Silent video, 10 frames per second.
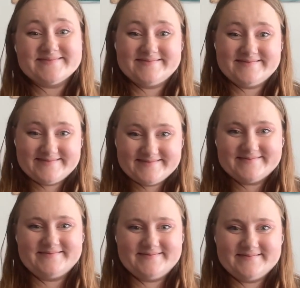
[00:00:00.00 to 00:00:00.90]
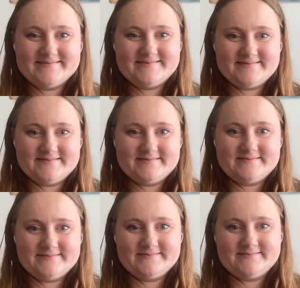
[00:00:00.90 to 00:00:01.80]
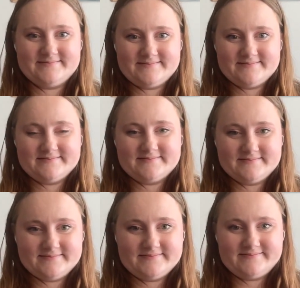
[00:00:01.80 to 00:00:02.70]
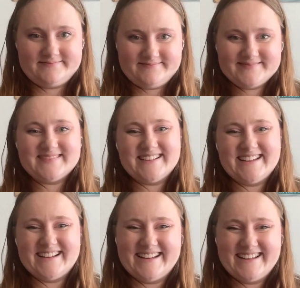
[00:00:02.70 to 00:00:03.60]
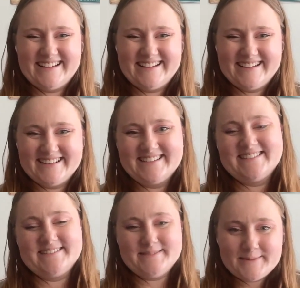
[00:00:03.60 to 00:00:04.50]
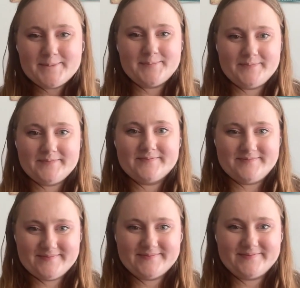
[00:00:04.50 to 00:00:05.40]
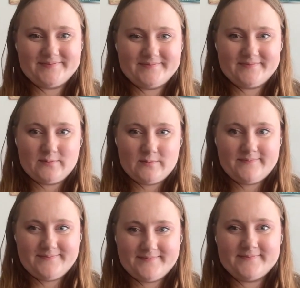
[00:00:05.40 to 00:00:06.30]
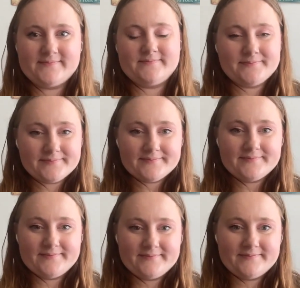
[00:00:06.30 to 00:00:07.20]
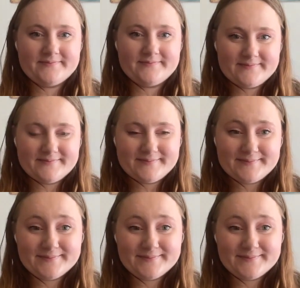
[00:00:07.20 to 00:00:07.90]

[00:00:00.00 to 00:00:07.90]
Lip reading: [no speech]